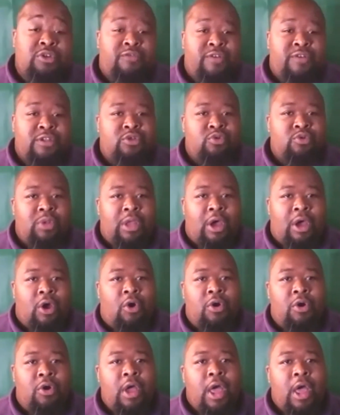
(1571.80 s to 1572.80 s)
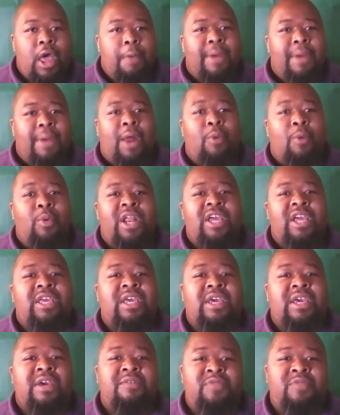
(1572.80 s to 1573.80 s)
you for too long, but I want to
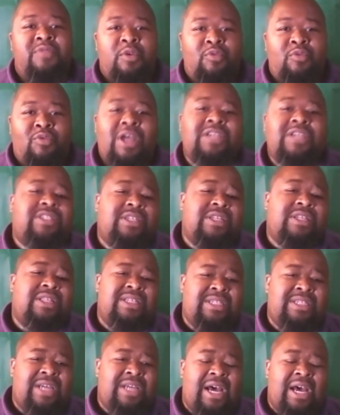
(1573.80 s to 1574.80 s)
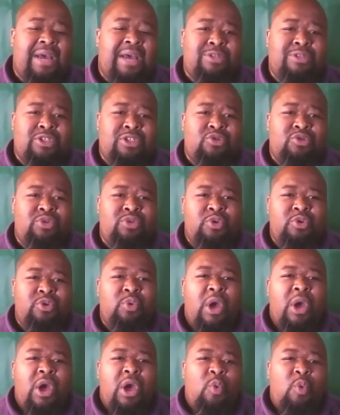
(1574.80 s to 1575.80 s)
give the rest of the time to
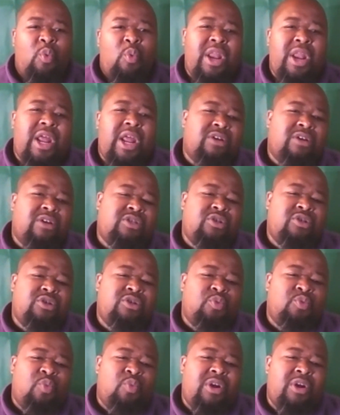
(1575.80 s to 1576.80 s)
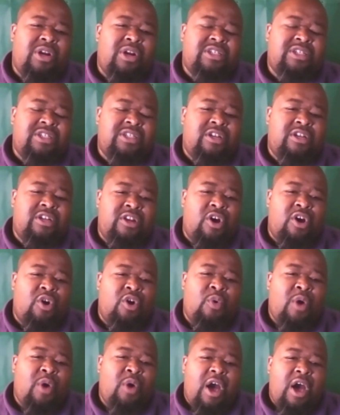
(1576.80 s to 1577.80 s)
you. What else do you want us to
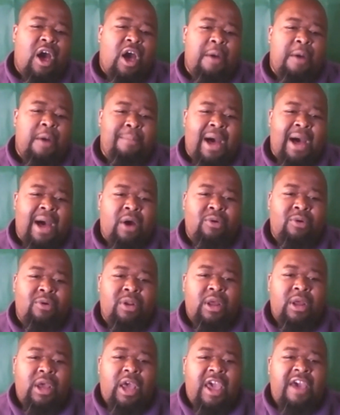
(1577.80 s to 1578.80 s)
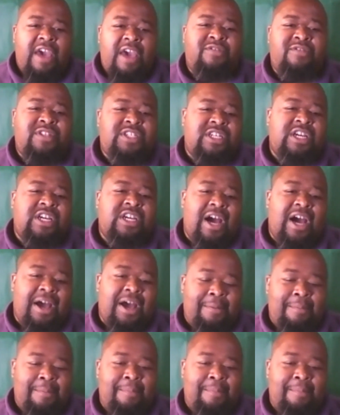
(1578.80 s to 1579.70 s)
know about FGI?